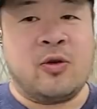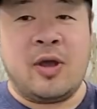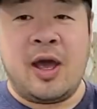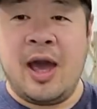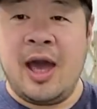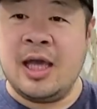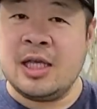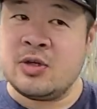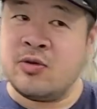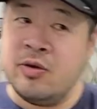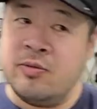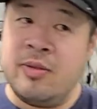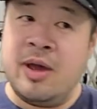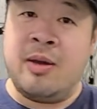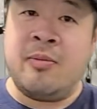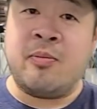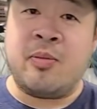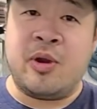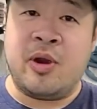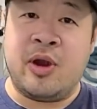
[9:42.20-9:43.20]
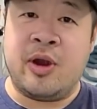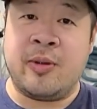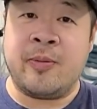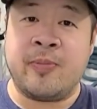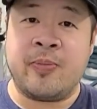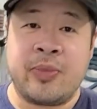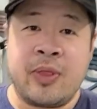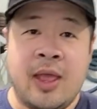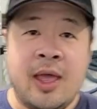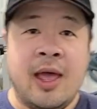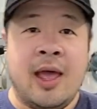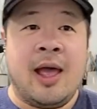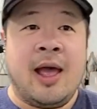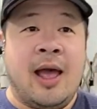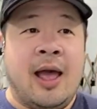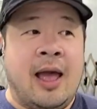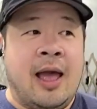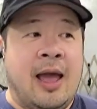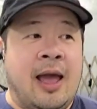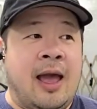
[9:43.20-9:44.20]
You guys remember,
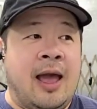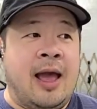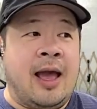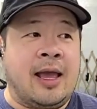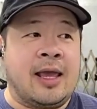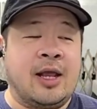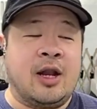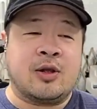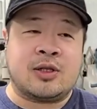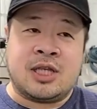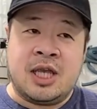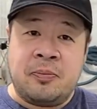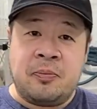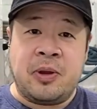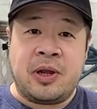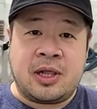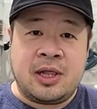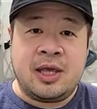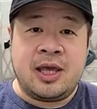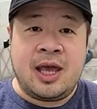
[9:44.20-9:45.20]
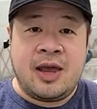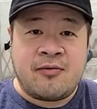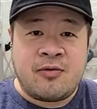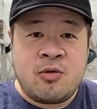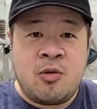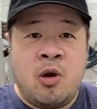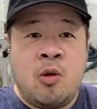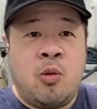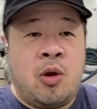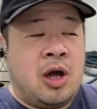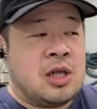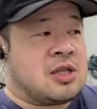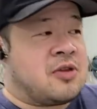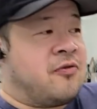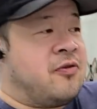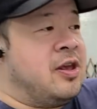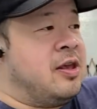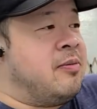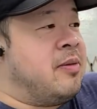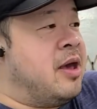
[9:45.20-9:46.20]
you know, typically everyone wants
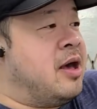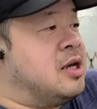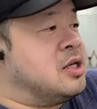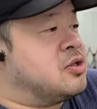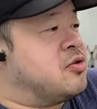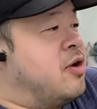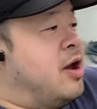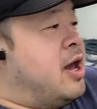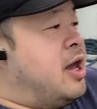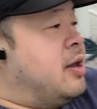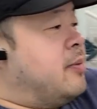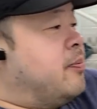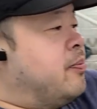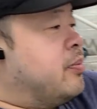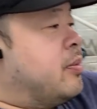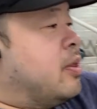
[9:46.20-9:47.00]
females, right?